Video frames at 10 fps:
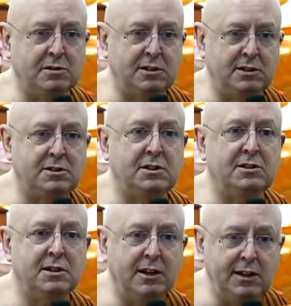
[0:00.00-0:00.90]

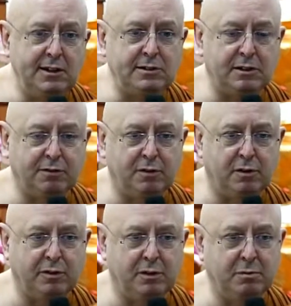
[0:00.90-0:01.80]
teachings easy
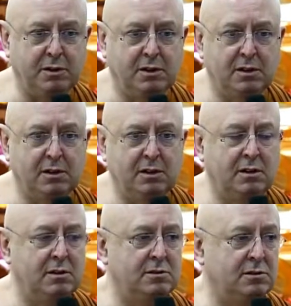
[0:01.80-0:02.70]
for them.
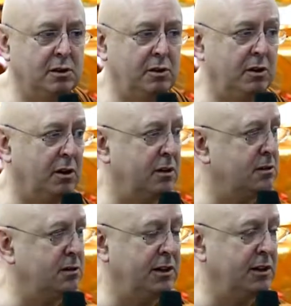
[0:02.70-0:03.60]
So,
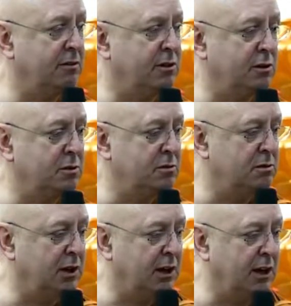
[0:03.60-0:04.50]
in their
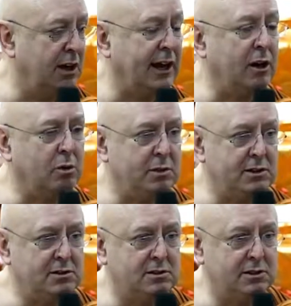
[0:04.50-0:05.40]
own
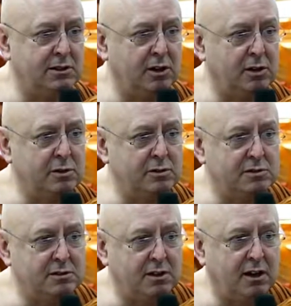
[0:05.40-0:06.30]
language, in their own
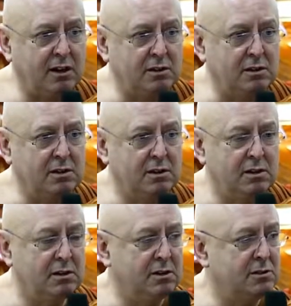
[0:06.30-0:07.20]
style.
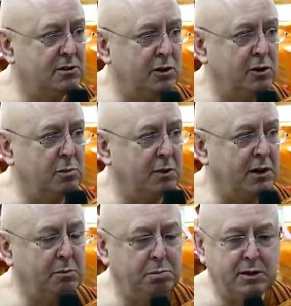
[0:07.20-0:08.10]
So you
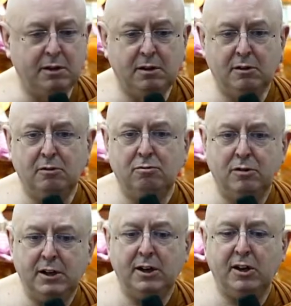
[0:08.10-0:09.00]
may be
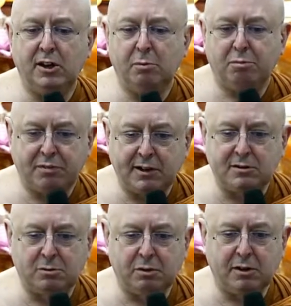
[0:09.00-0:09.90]
really
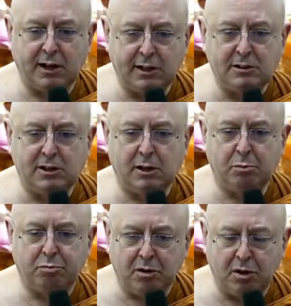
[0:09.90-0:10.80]
impressed with
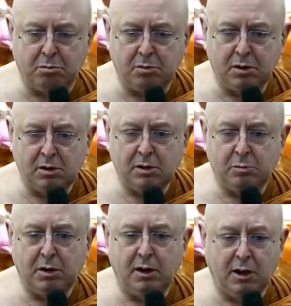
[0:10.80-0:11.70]
Ajahn Brahm,
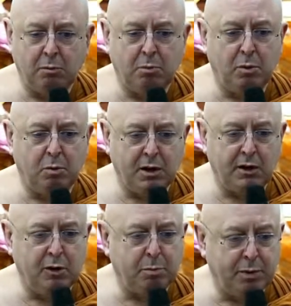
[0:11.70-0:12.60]
but number
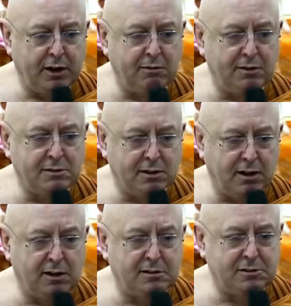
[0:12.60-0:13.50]
one, your parents
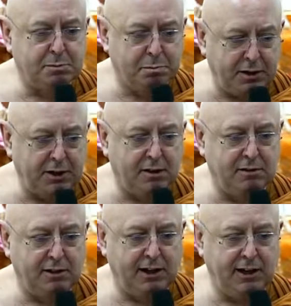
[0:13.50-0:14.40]
can't
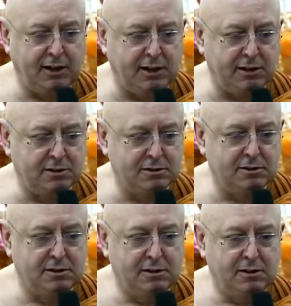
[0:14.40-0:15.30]
speak English,
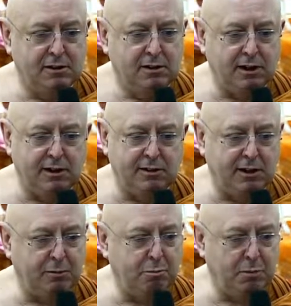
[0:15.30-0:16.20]
and
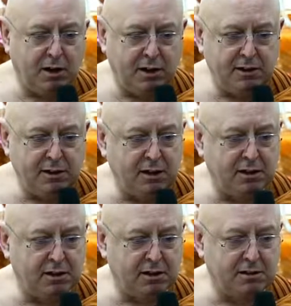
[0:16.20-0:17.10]
they're
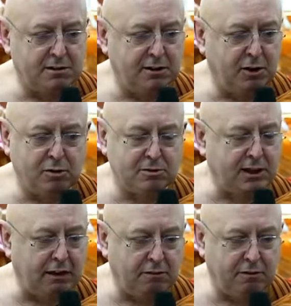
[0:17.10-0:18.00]
Mahayanas, and they're not
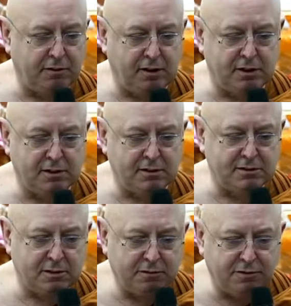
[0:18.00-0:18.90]
Theravadas.
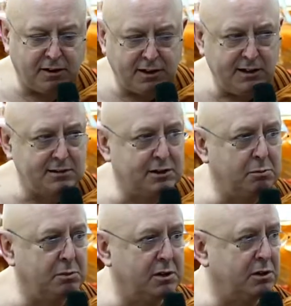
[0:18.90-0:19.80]
So find
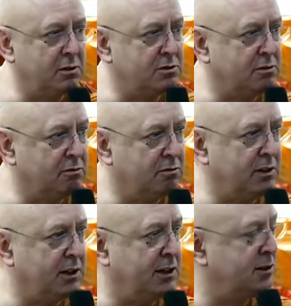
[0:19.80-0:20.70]
somebody who's a
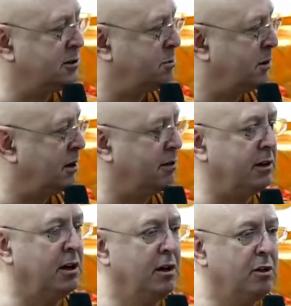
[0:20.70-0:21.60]
really
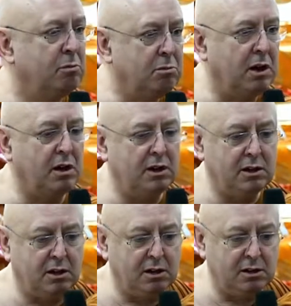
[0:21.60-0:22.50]
inspiring
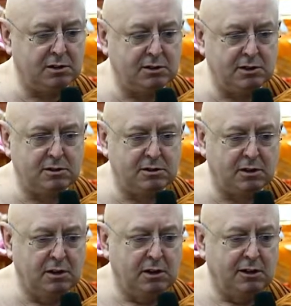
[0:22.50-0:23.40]
Mahayana
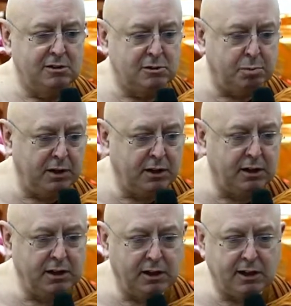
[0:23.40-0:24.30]
teacher
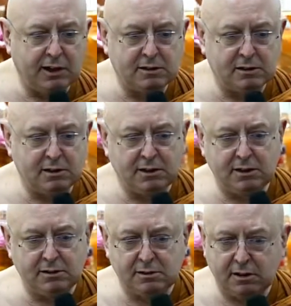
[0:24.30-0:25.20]
speaking in
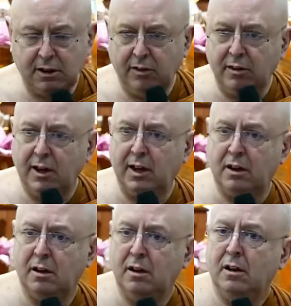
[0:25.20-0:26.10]
Cantonese, and
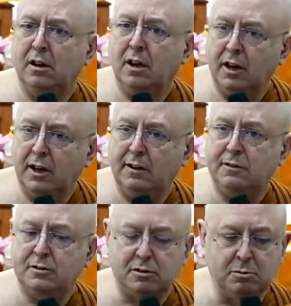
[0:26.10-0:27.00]
then leave
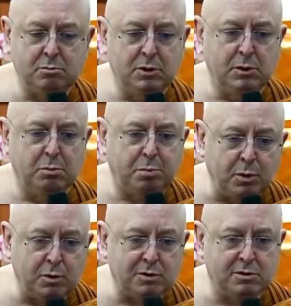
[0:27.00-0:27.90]
some
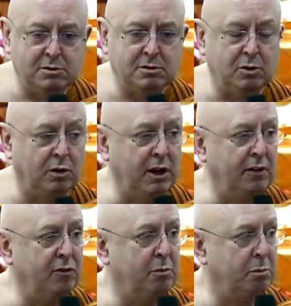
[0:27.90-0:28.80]
books, or
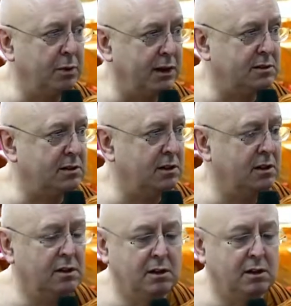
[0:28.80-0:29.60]
even better,